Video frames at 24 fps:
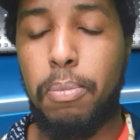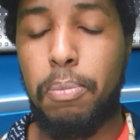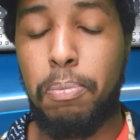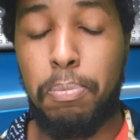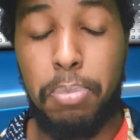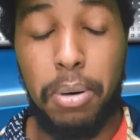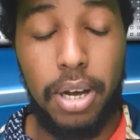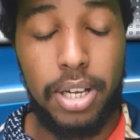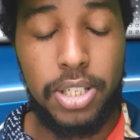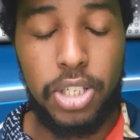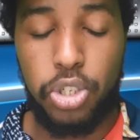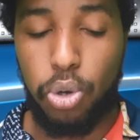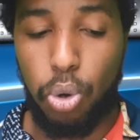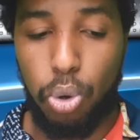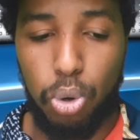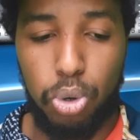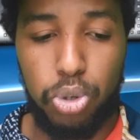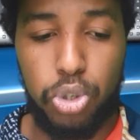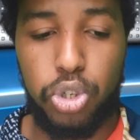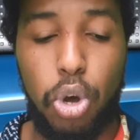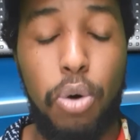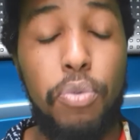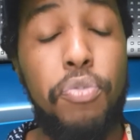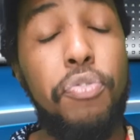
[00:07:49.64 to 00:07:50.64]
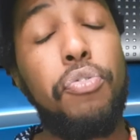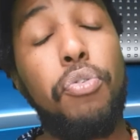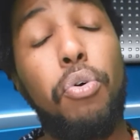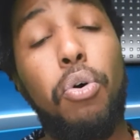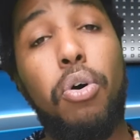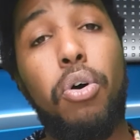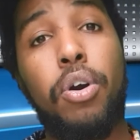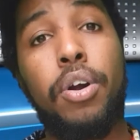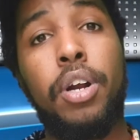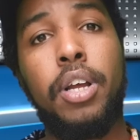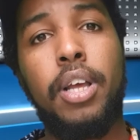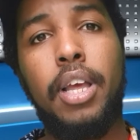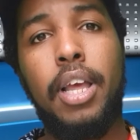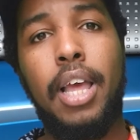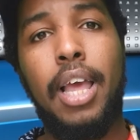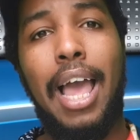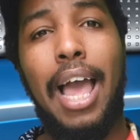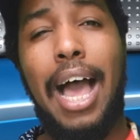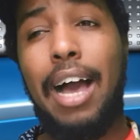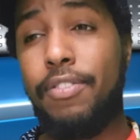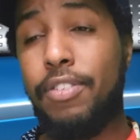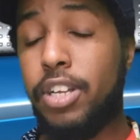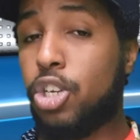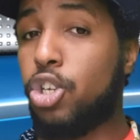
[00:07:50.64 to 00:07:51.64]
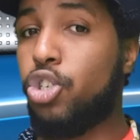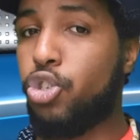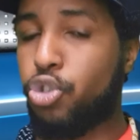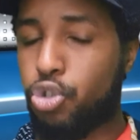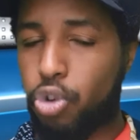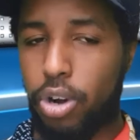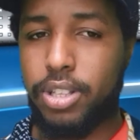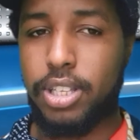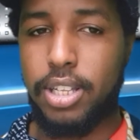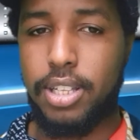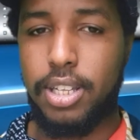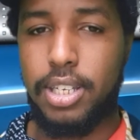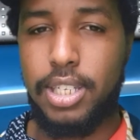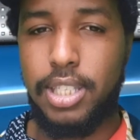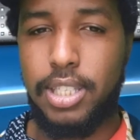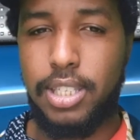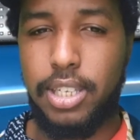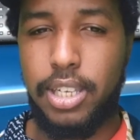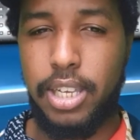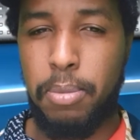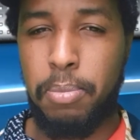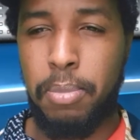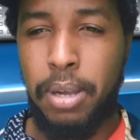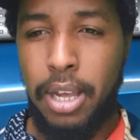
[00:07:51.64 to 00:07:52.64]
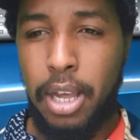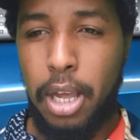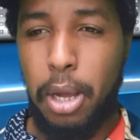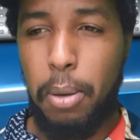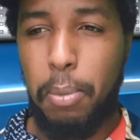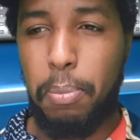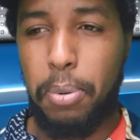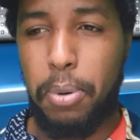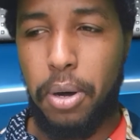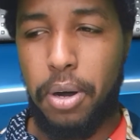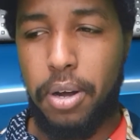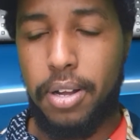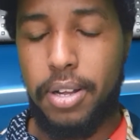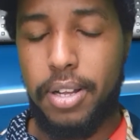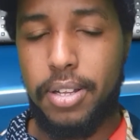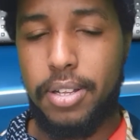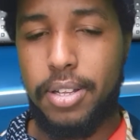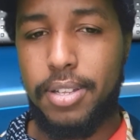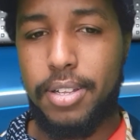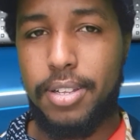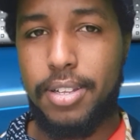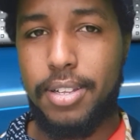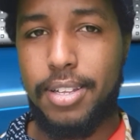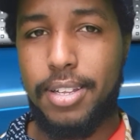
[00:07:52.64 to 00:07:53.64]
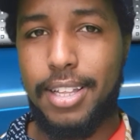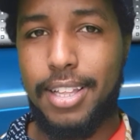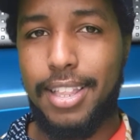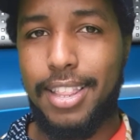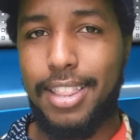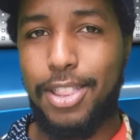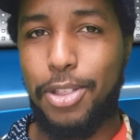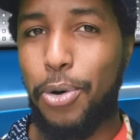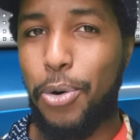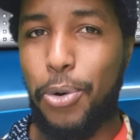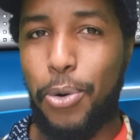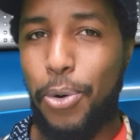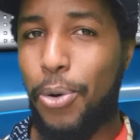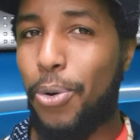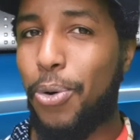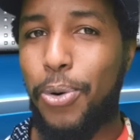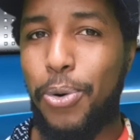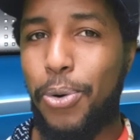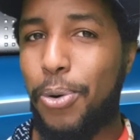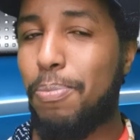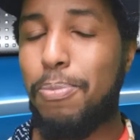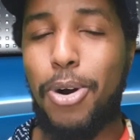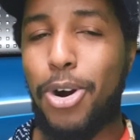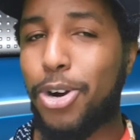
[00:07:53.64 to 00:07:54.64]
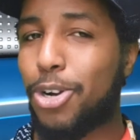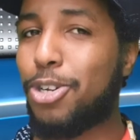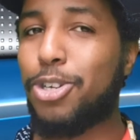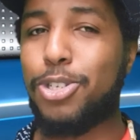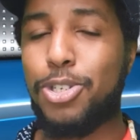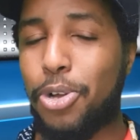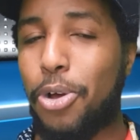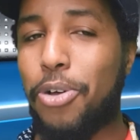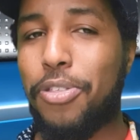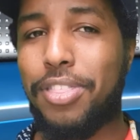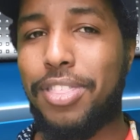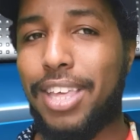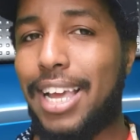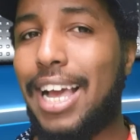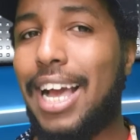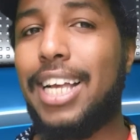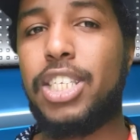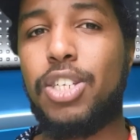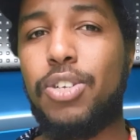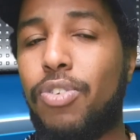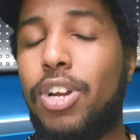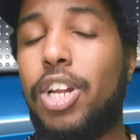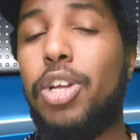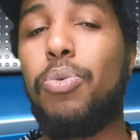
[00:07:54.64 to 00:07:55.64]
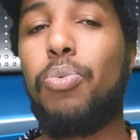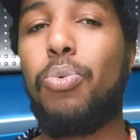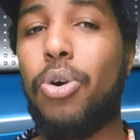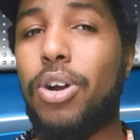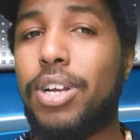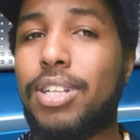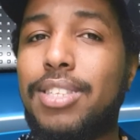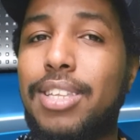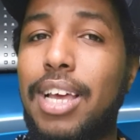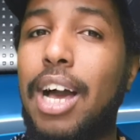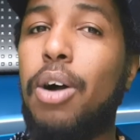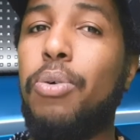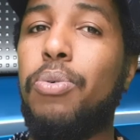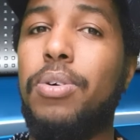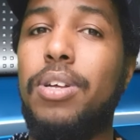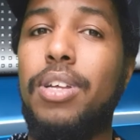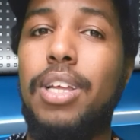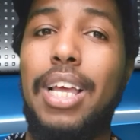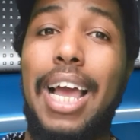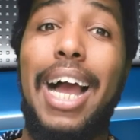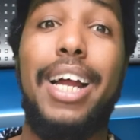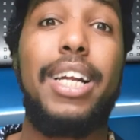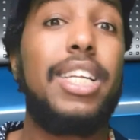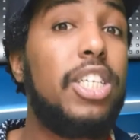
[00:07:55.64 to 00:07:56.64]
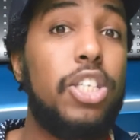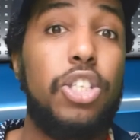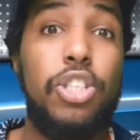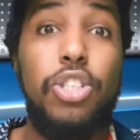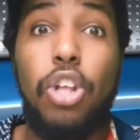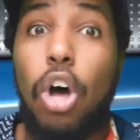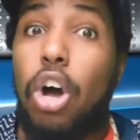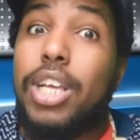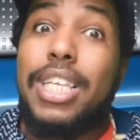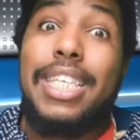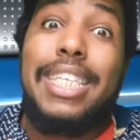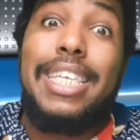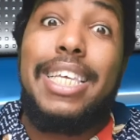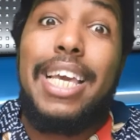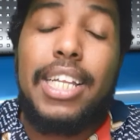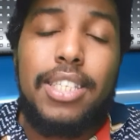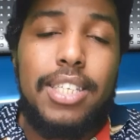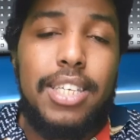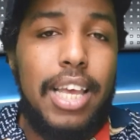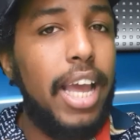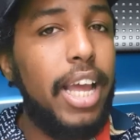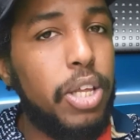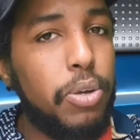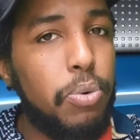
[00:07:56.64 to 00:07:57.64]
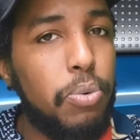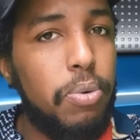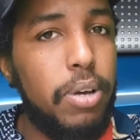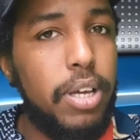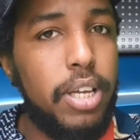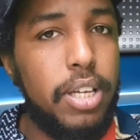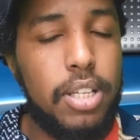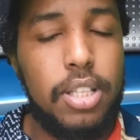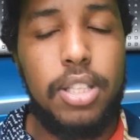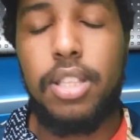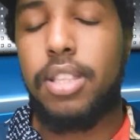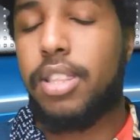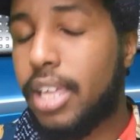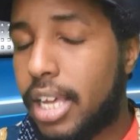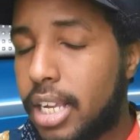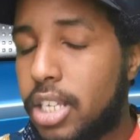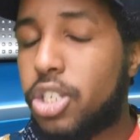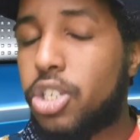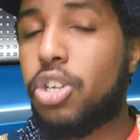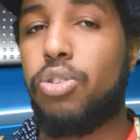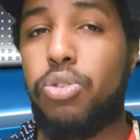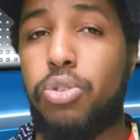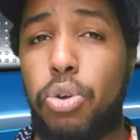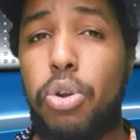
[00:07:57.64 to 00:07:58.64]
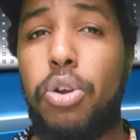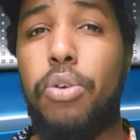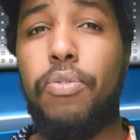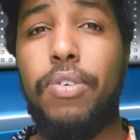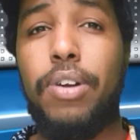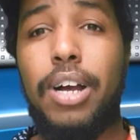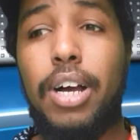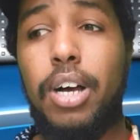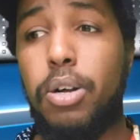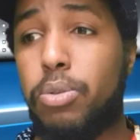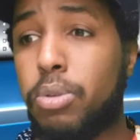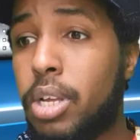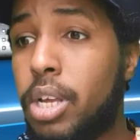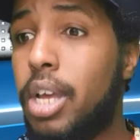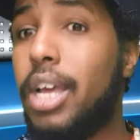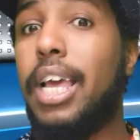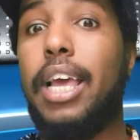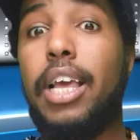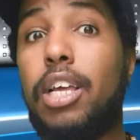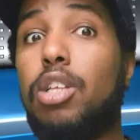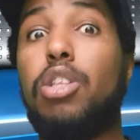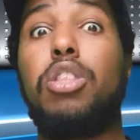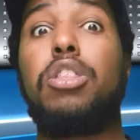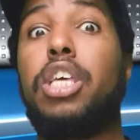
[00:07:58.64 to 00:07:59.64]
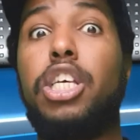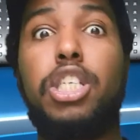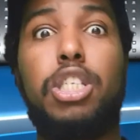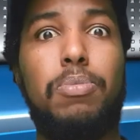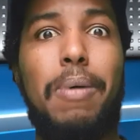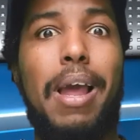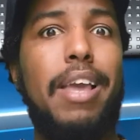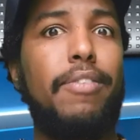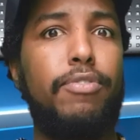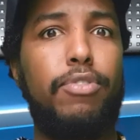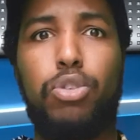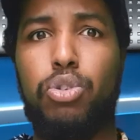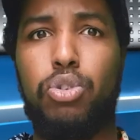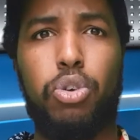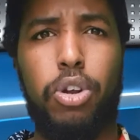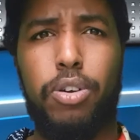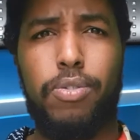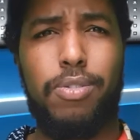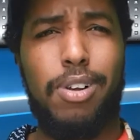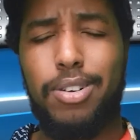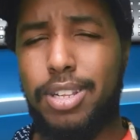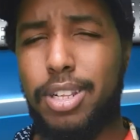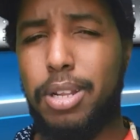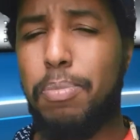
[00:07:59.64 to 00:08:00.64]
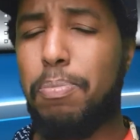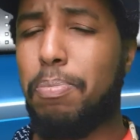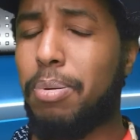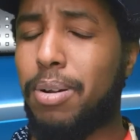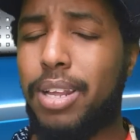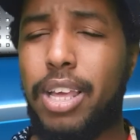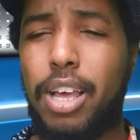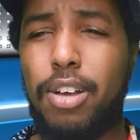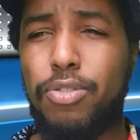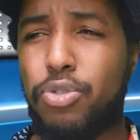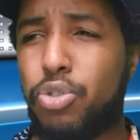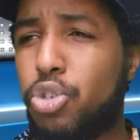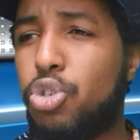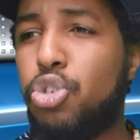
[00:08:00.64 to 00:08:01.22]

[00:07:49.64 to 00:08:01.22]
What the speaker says: Bus also for having constructed this team, but the whole Marc Gasol thing hasn't really worked out, at least not yet anyway. And things can turn around. Things might even turn around in the playoffs.